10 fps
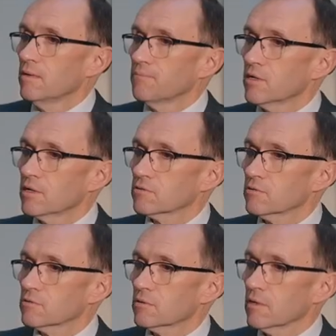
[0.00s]
but it's
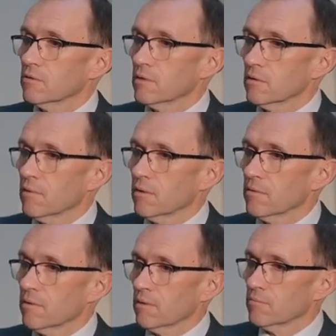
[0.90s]
also
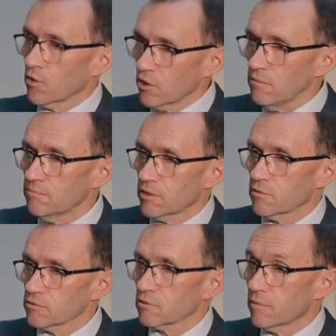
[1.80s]
and money, but
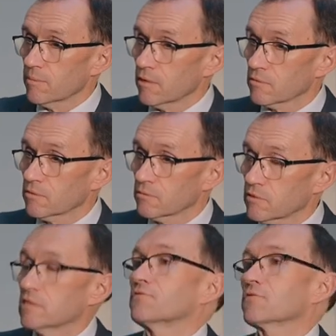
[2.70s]
also about
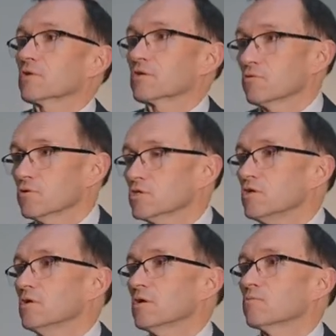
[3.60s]
transfer of
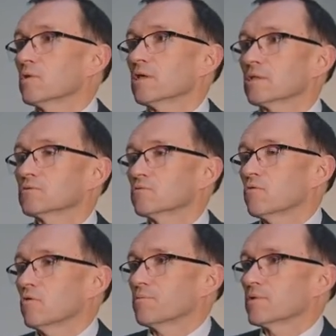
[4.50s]
technology and willingness to
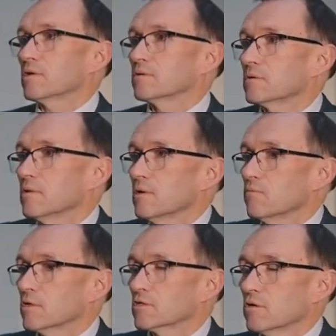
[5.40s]
cooperate,
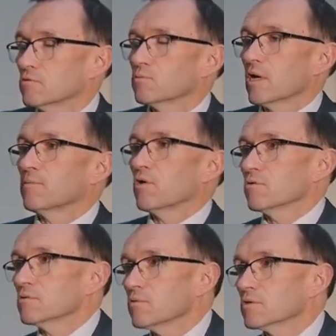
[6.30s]
which goes way
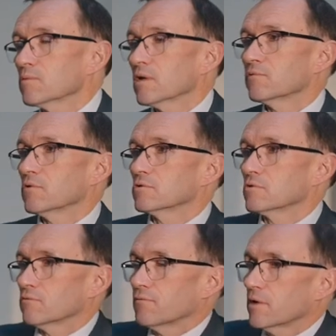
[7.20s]
beyond what we have done
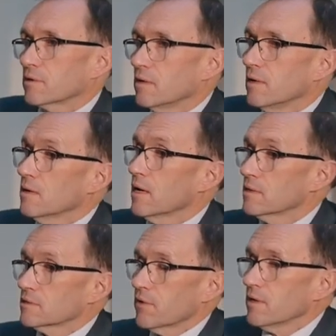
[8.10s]
so far. And
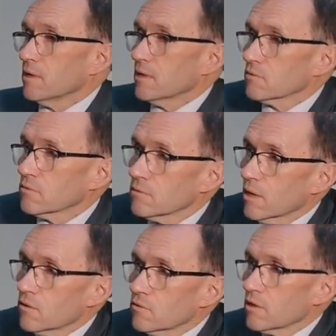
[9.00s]
it's very high on
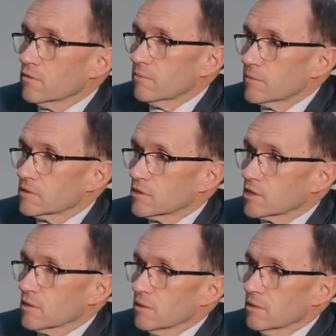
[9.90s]
our government's
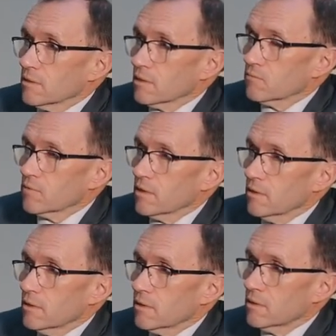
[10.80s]
agenda that we
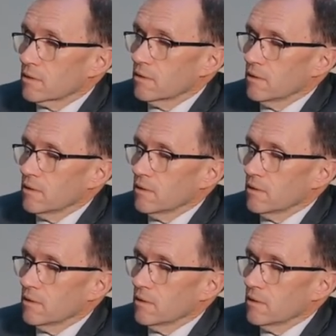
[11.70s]
are